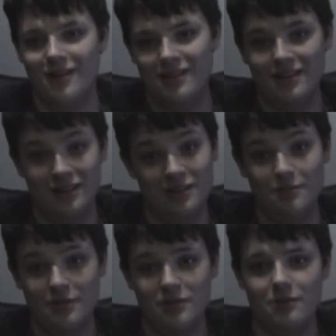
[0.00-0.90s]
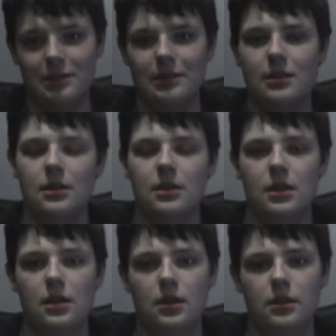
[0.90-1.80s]
art. It looks pretty sweet.
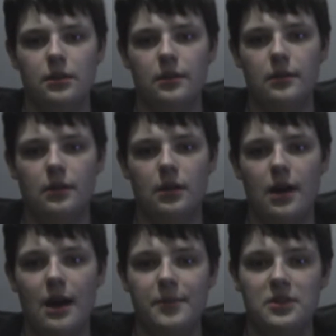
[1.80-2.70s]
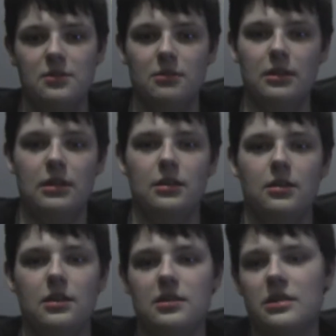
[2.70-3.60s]
Obviously,
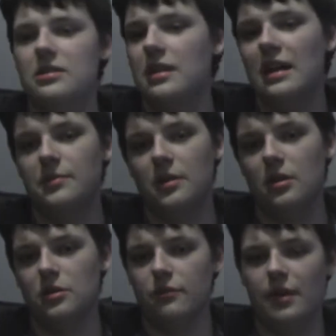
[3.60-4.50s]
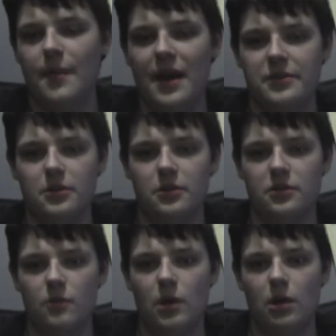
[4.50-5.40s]
this has been also remastered
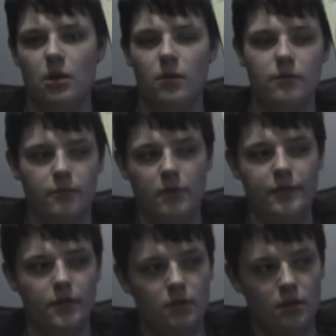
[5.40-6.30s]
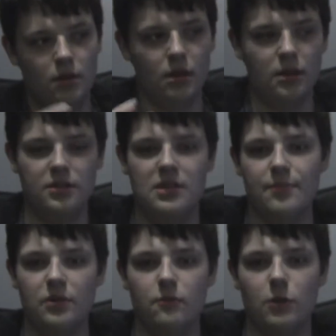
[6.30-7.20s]
as well with
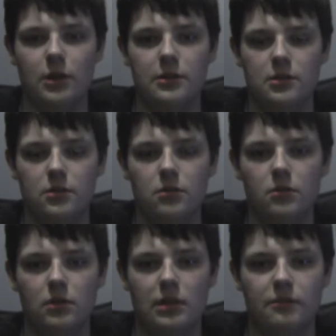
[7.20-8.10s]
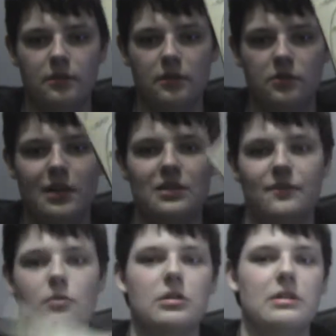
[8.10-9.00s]
Zeppelin 1 and 2 with the
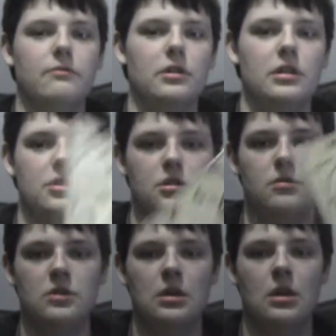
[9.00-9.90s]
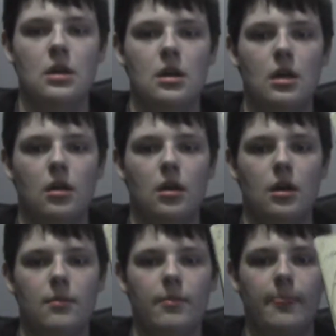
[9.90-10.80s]
2014 reissues,
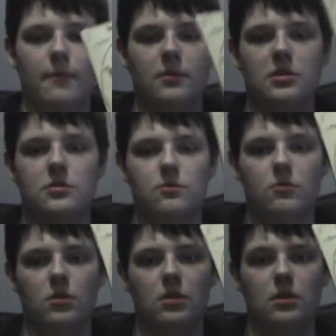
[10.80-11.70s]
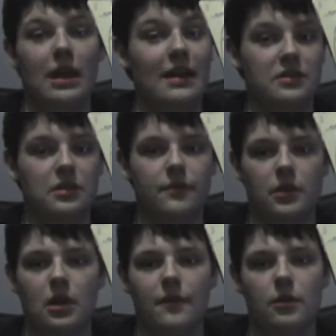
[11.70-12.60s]
which has a
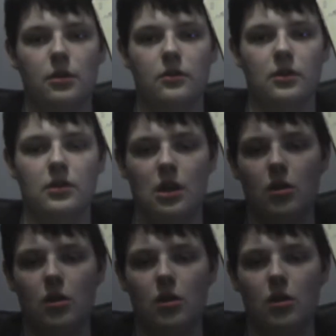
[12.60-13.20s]
different cover, the